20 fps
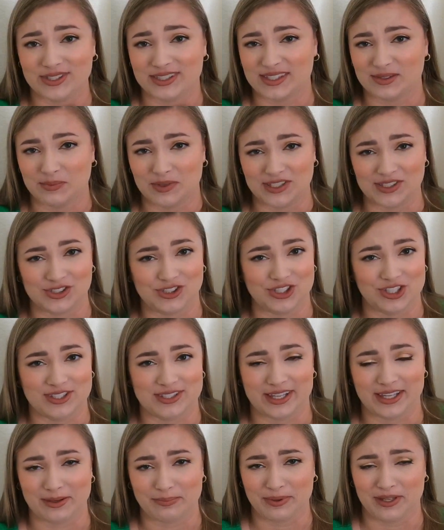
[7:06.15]
It smells
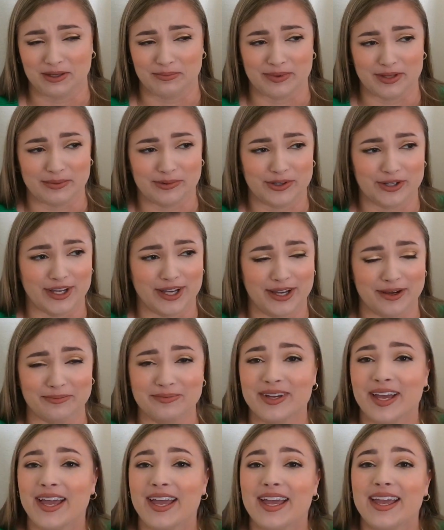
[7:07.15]
just like pink
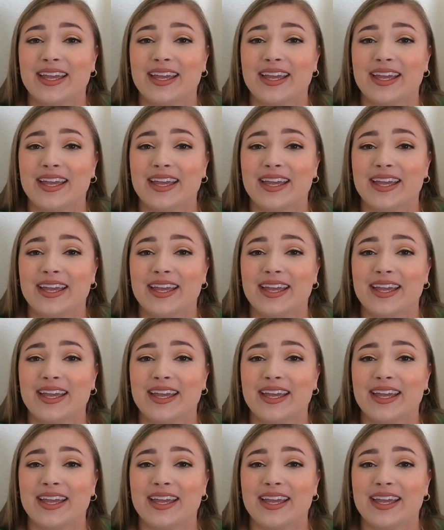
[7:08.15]
bubblegum.